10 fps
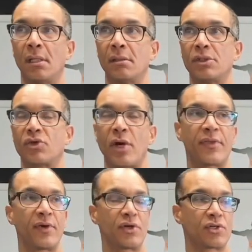
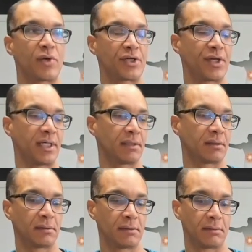strengthening and stretching.
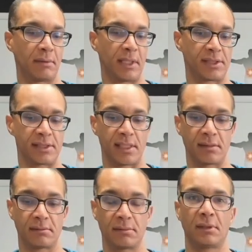What else is there?
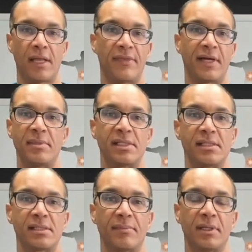I think I'm missing
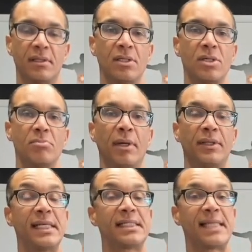something. But
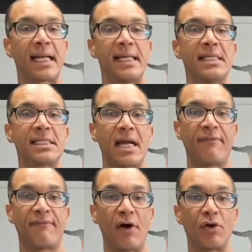these techniques kind of
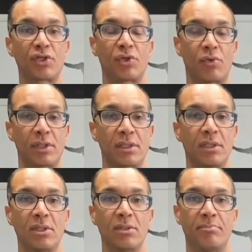fall short
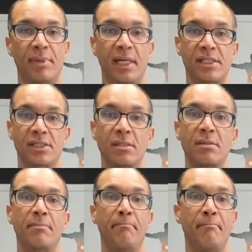because
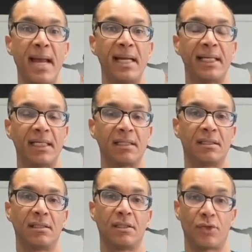mainly
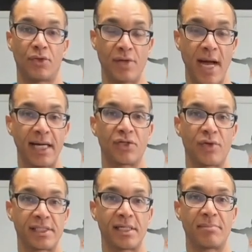they're not
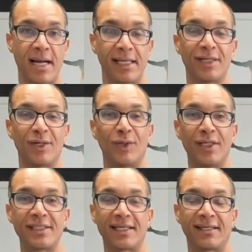addressing the body
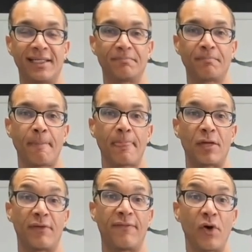holistically.
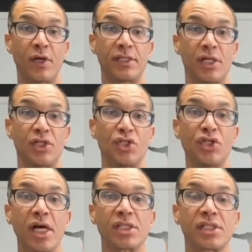They're focusing on
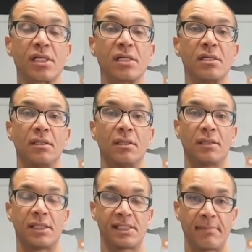just
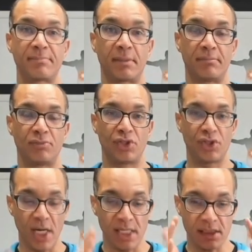the symptom,
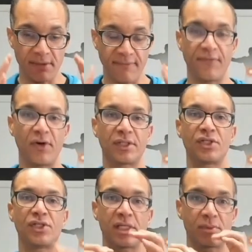just the foot,
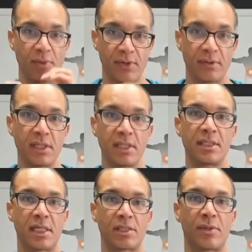just
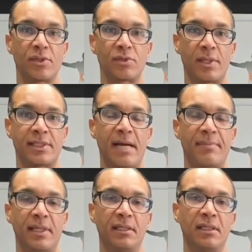what's
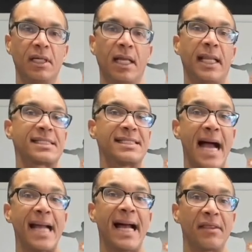happening. That's
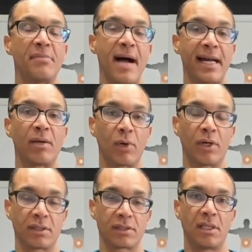not how the body
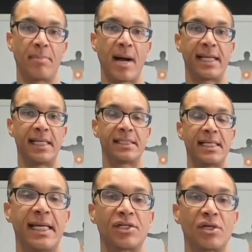works. The body is
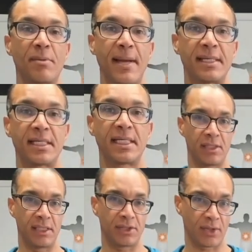interdependent,
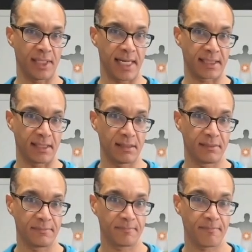interconnected,
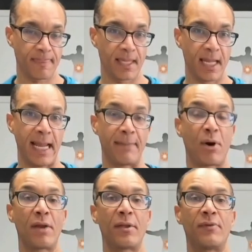and
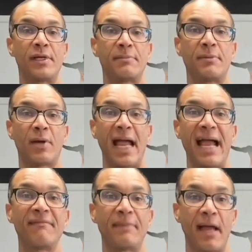part of the reason people
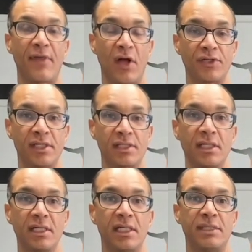have pathologies
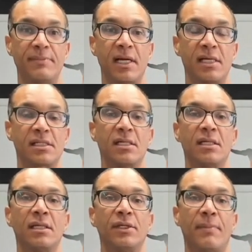is because
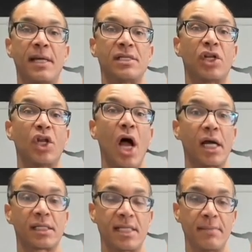your body's
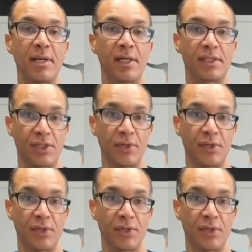lost the ability to do